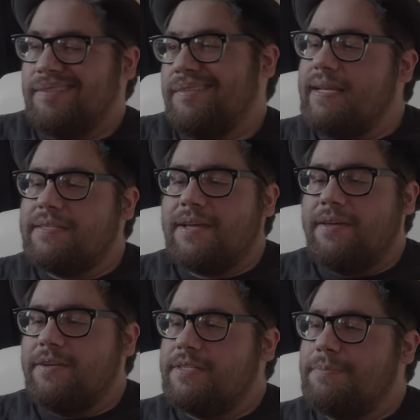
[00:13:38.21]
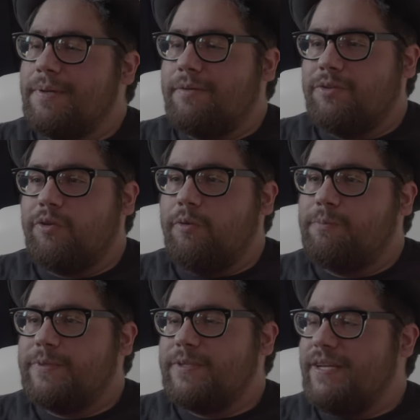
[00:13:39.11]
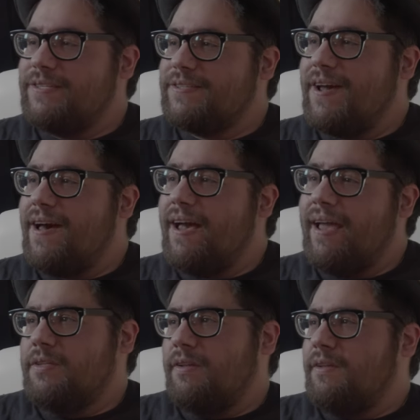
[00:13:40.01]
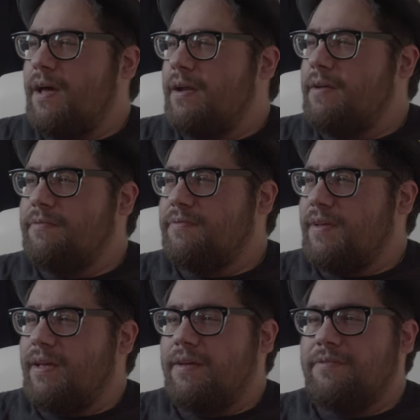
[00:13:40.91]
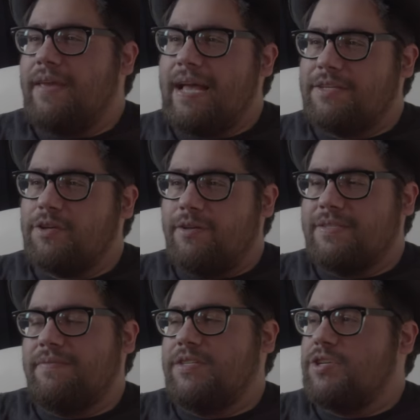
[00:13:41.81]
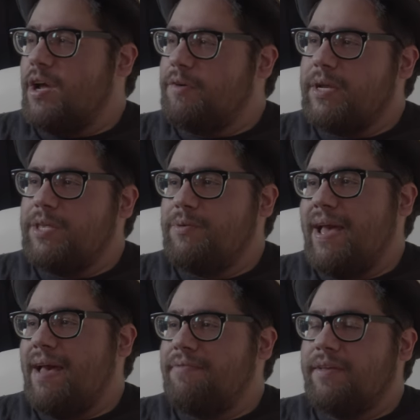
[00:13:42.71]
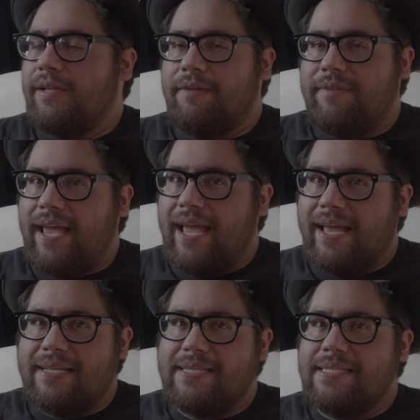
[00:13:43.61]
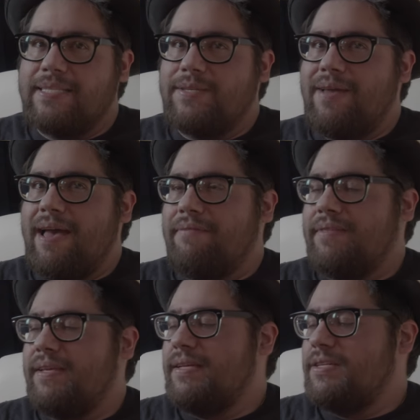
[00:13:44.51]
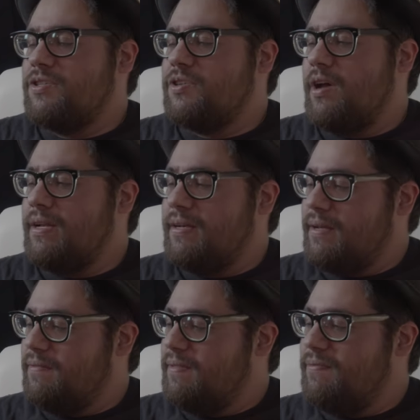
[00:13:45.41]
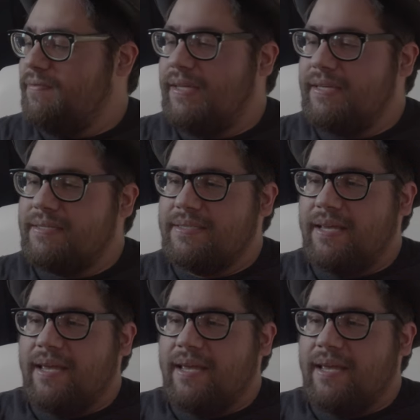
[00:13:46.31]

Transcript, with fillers: It's got your typical tropes. It's got a lot of, of catch-alls of the genre. You have the gloved hands, you have the shot of the feet,